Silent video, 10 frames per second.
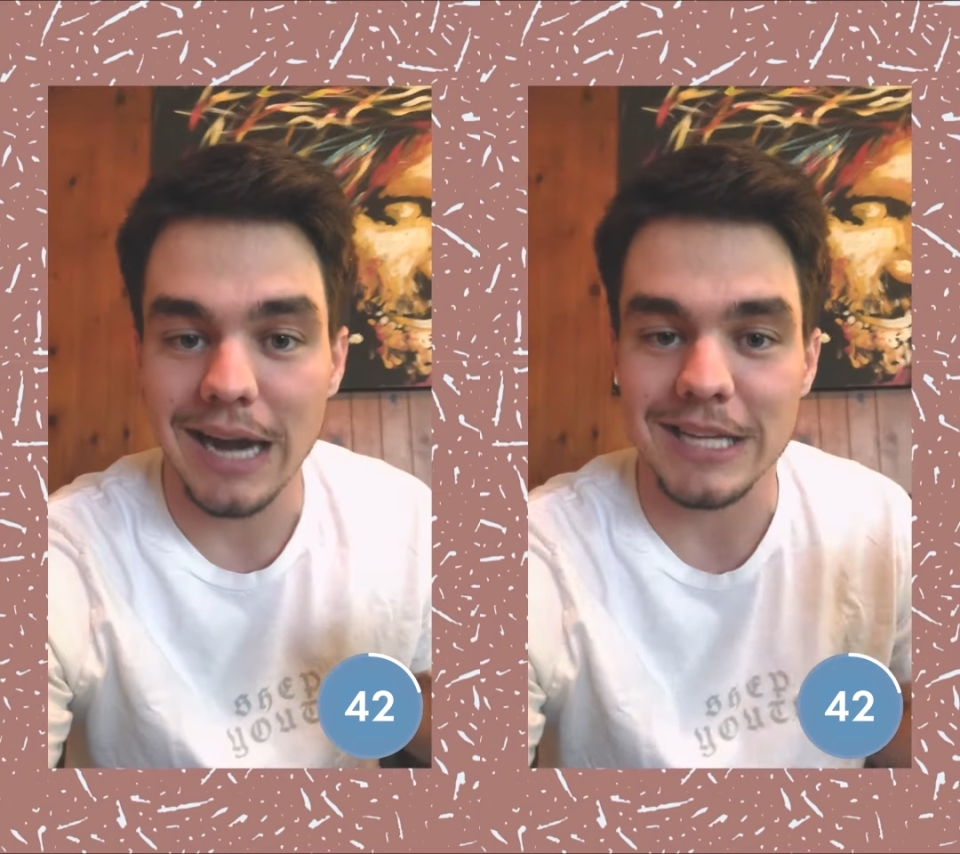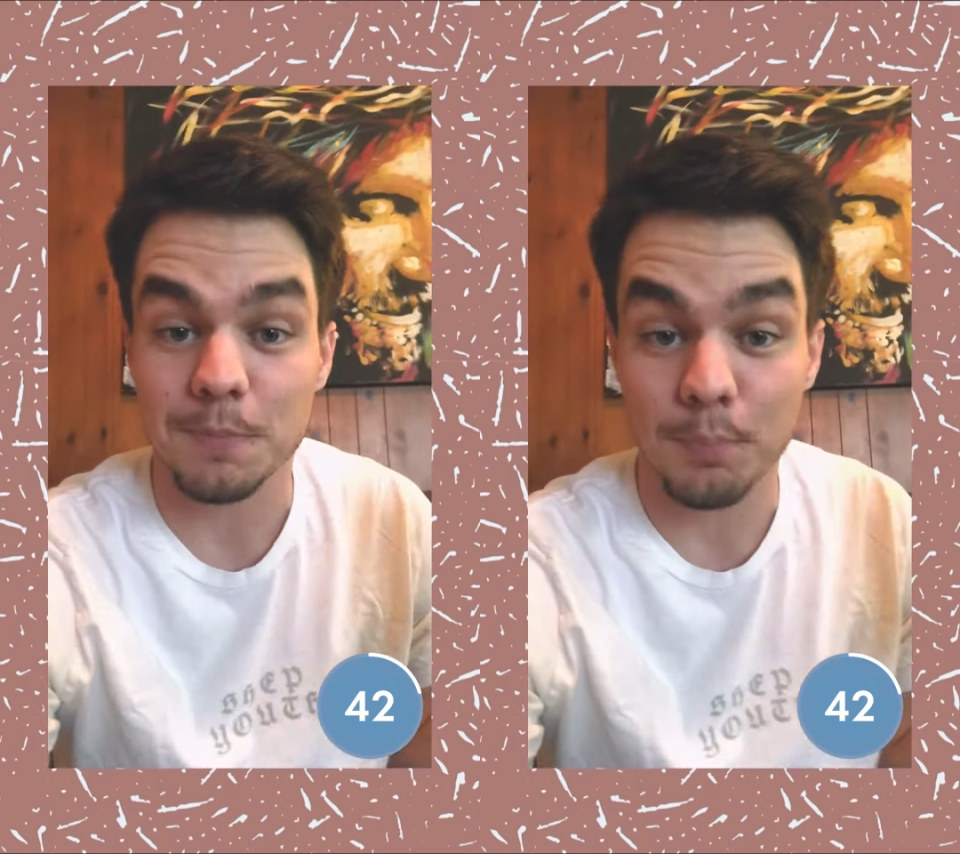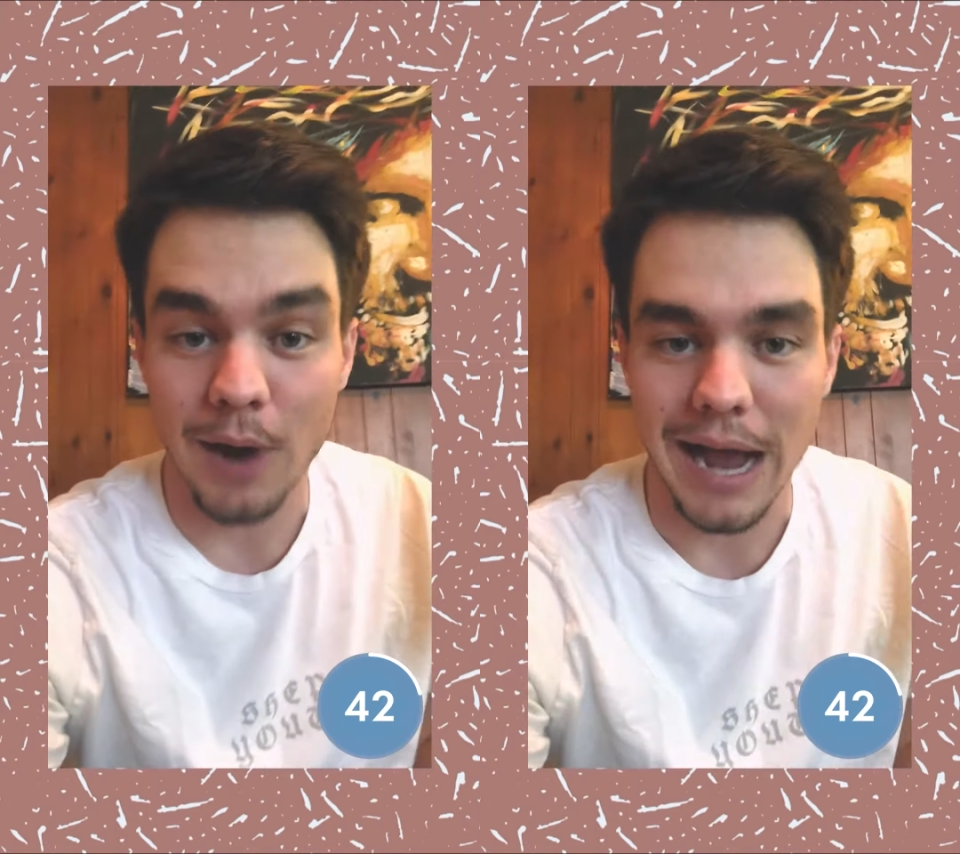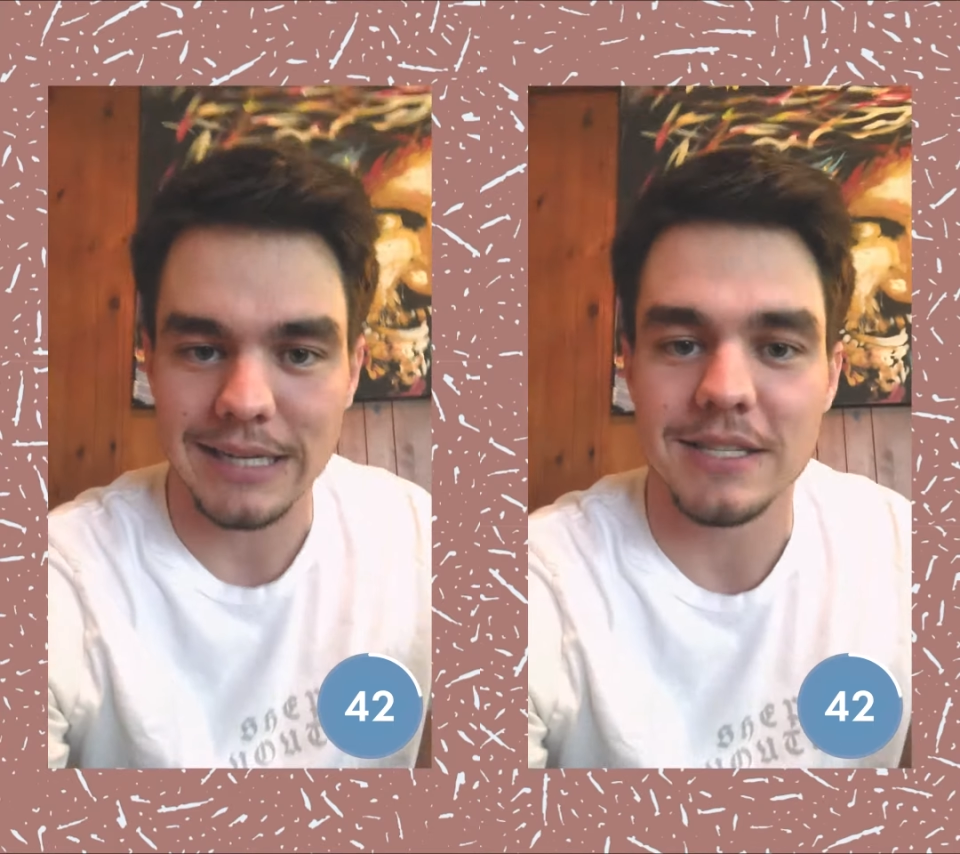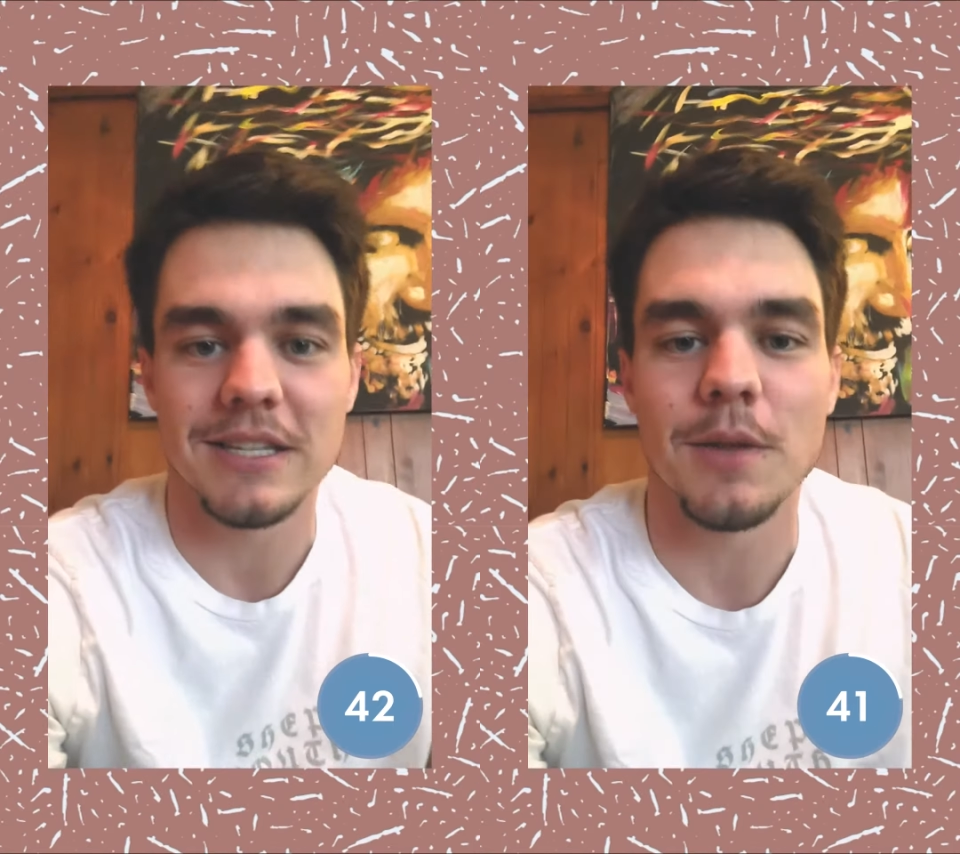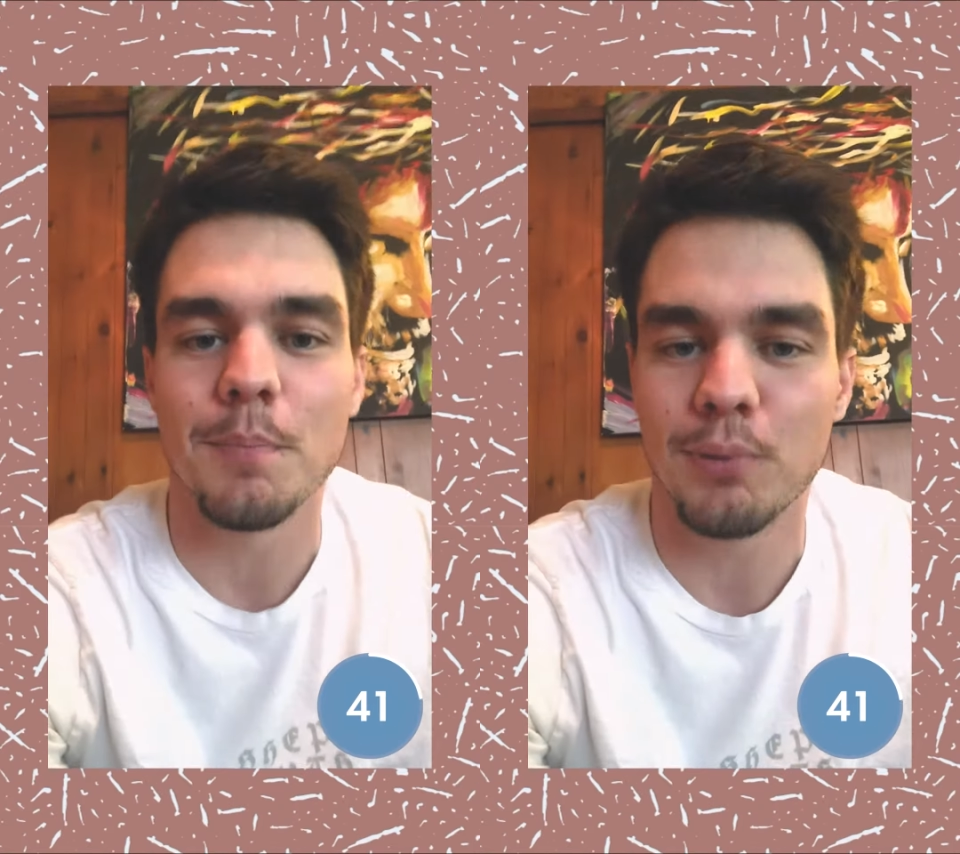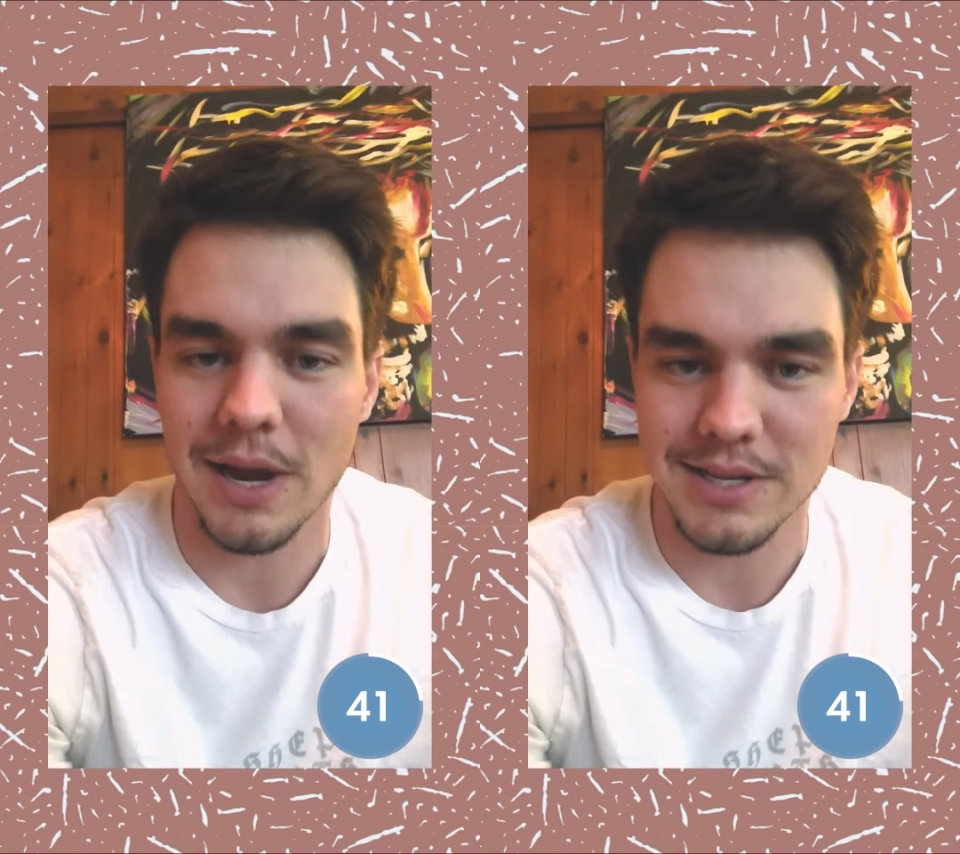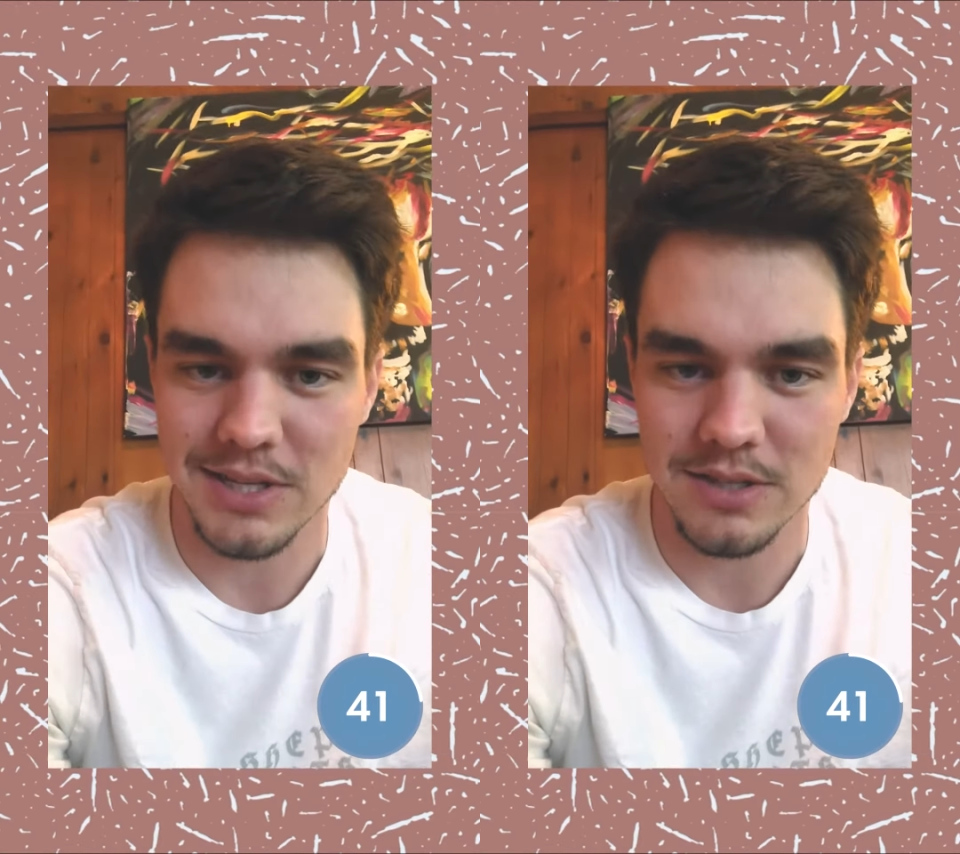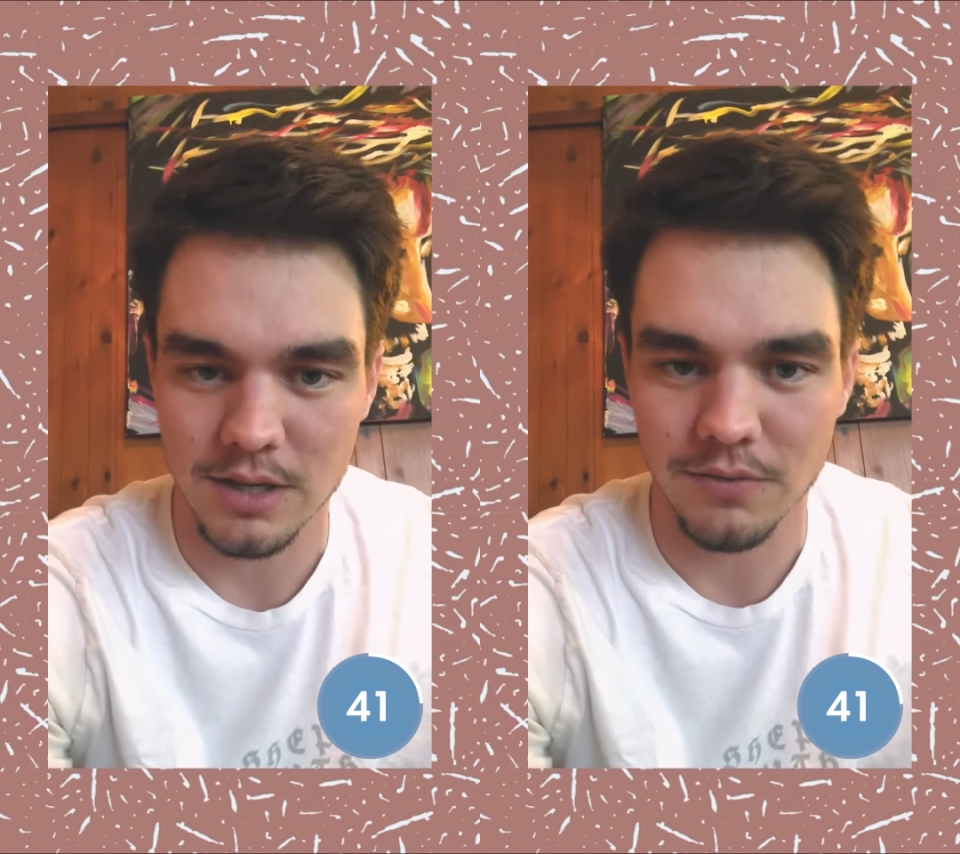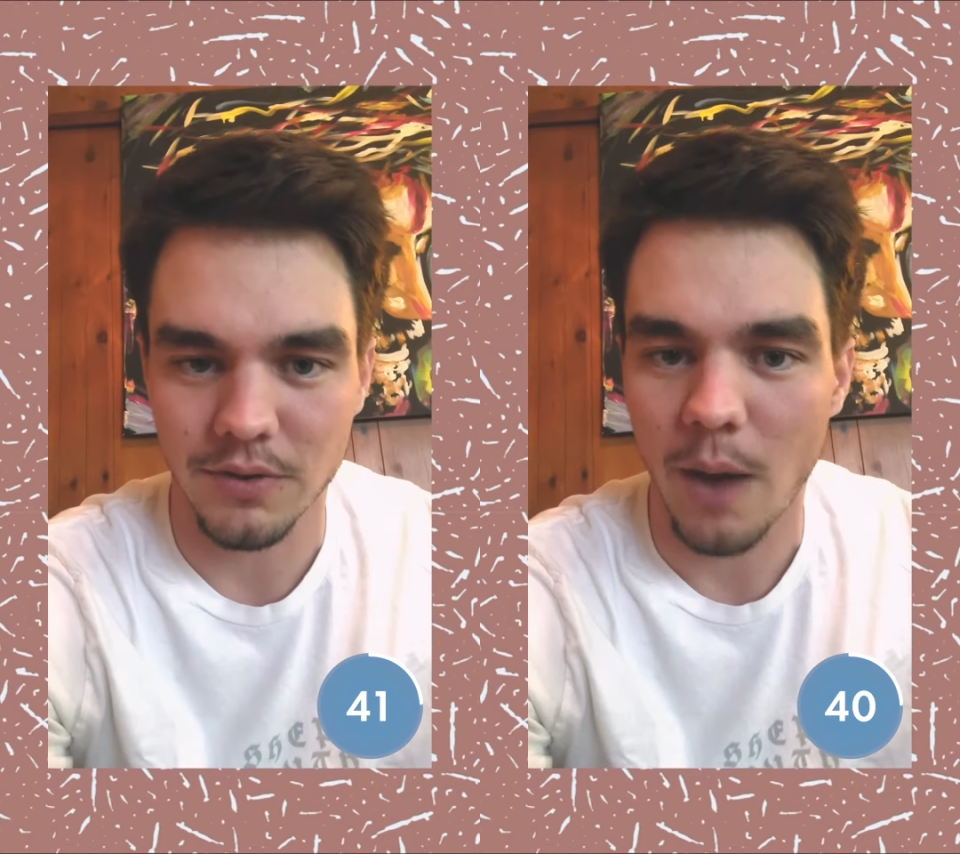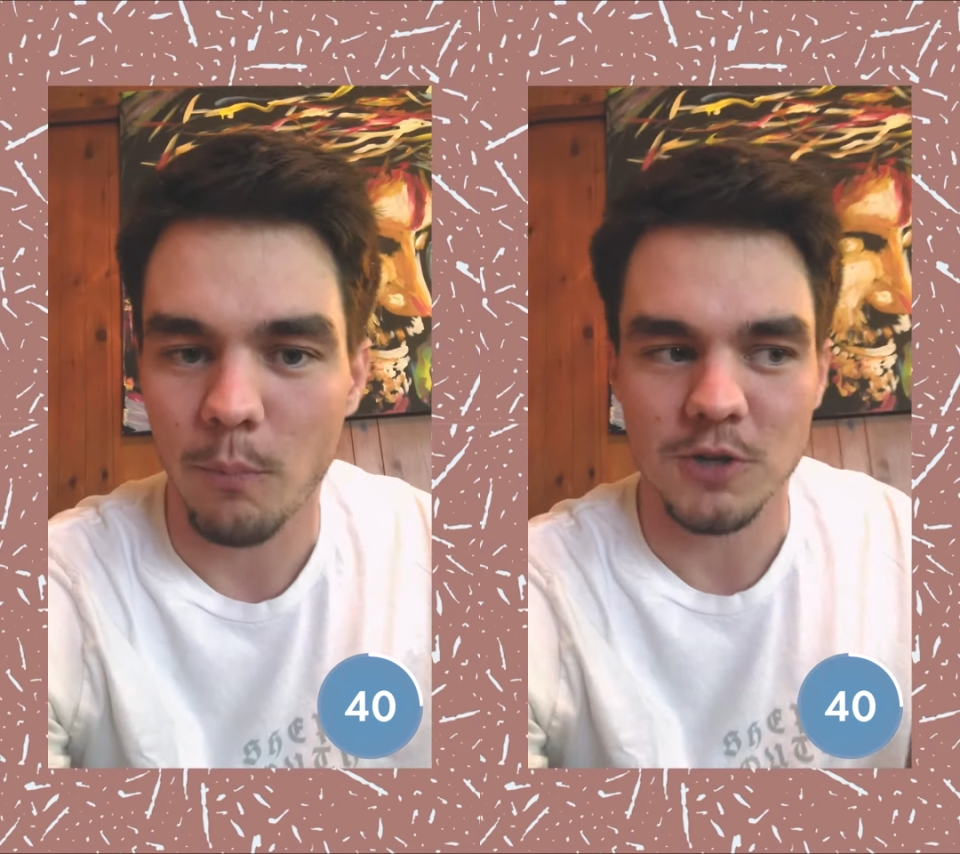is practicing the presence of God,